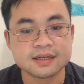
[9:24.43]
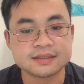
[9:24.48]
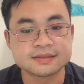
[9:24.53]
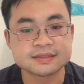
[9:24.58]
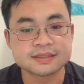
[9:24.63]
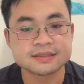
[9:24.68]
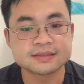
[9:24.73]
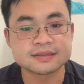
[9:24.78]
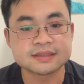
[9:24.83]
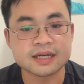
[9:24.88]

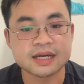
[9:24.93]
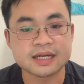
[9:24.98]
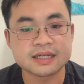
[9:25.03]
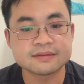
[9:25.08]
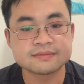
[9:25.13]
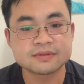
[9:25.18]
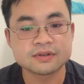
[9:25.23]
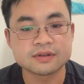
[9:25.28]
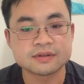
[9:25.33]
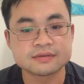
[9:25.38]
This
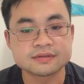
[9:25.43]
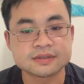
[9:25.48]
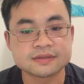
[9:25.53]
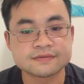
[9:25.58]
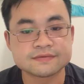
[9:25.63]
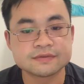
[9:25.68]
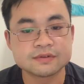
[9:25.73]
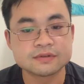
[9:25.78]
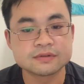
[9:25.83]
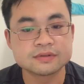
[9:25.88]
type of the
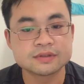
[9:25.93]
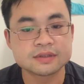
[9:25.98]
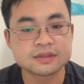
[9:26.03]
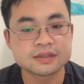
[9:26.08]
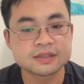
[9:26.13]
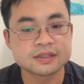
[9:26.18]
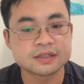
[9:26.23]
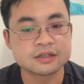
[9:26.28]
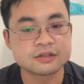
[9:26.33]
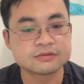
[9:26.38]
food
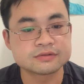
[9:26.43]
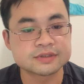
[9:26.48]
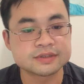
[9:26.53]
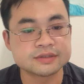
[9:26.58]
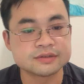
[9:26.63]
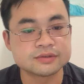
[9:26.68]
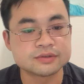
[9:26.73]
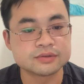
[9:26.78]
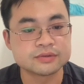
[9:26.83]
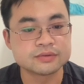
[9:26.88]
goes
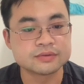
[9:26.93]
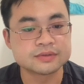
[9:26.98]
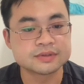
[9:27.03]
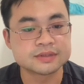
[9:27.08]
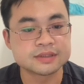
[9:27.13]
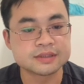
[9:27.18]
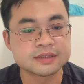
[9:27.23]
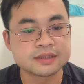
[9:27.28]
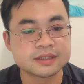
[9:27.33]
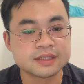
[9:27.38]
into
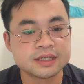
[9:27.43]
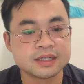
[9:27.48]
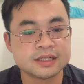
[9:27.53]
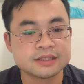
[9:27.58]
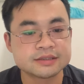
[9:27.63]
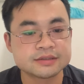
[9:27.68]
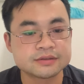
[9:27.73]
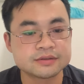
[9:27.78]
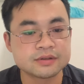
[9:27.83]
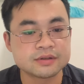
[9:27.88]
the
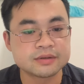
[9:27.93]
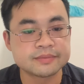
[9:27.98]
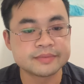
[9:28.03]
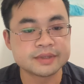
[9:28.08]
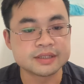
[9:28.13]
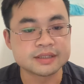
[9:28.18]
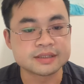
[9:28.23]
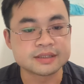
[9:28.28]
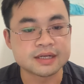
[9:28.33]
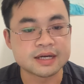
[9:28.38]

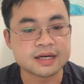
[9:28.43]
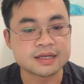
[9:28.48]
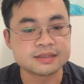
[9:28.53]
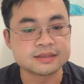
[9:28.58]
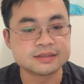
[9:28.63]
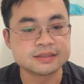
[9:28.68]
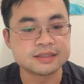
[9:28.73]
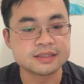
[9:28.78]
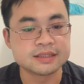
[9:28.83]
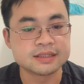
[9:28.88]
stomach
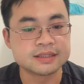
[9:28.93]
and